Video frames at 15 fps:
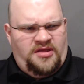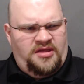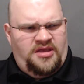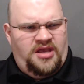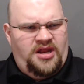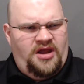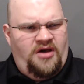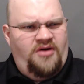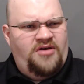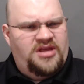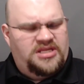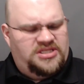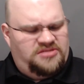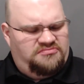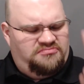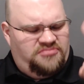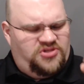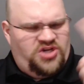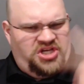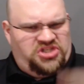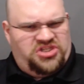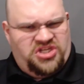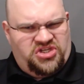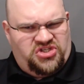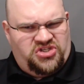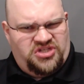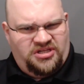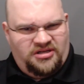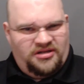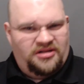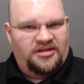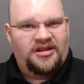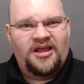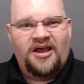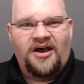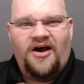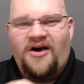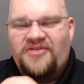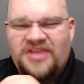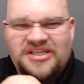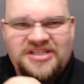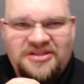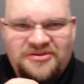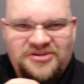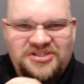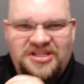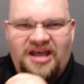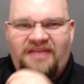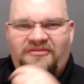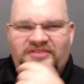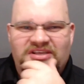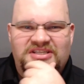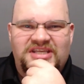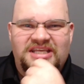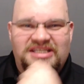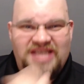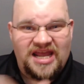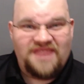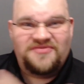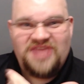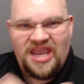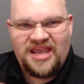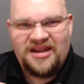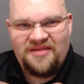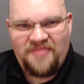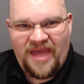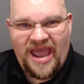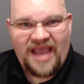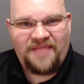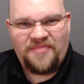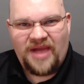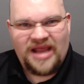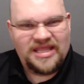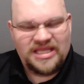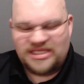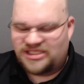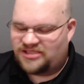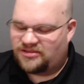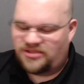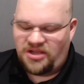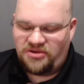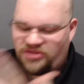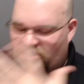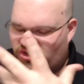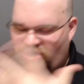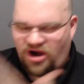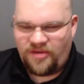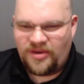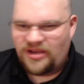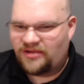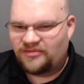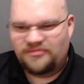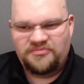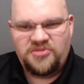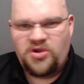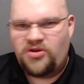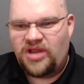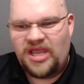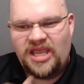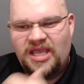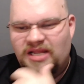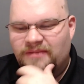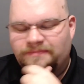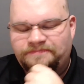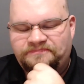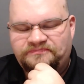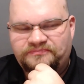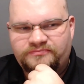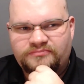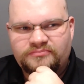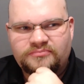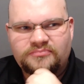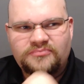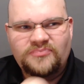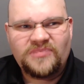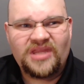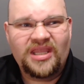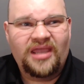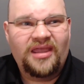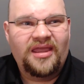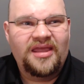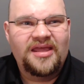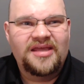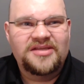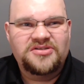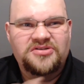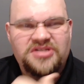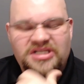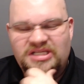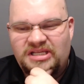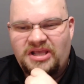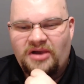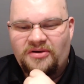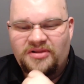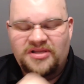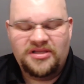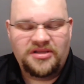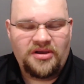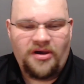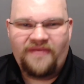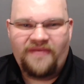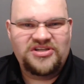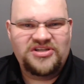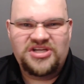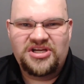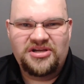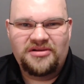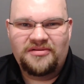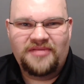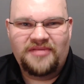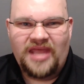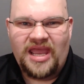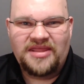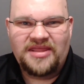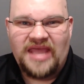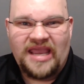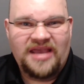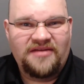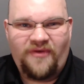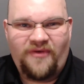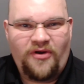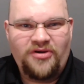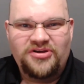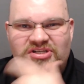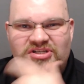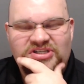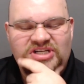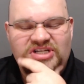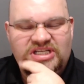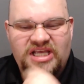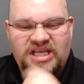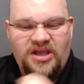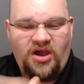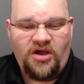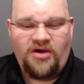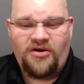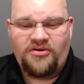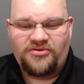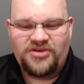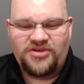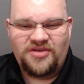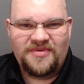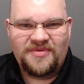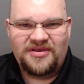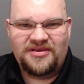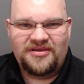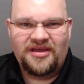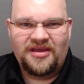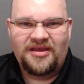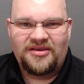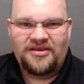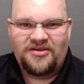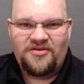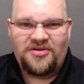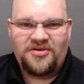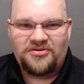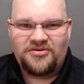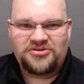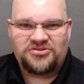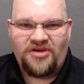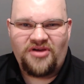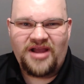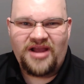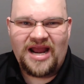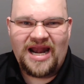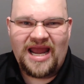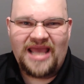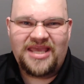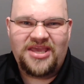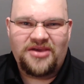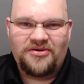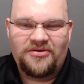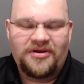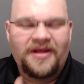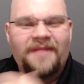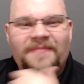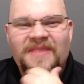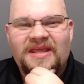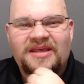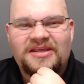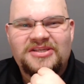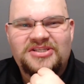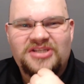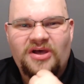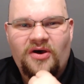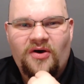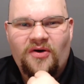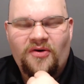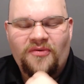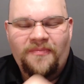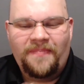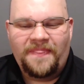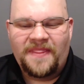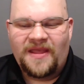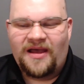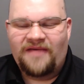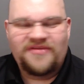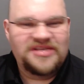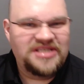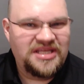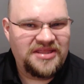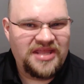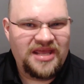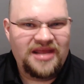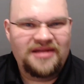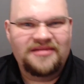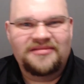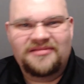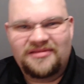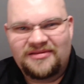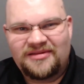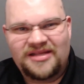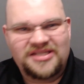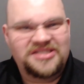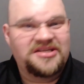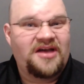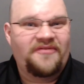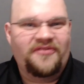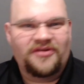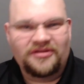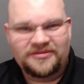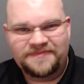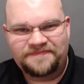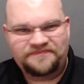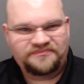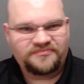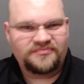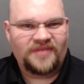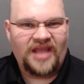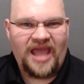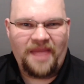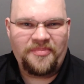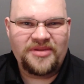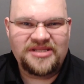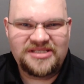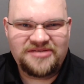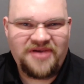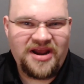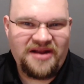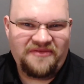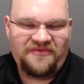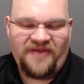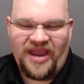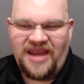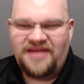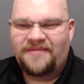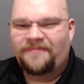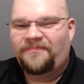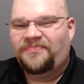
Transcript: his justice and all this other stuff is kind of taken aback by this, the charming beauty. And so she, obviously they converse, and she's like, oh, you're strong. I like you. So obviously then a scuffle happens, right? A fight.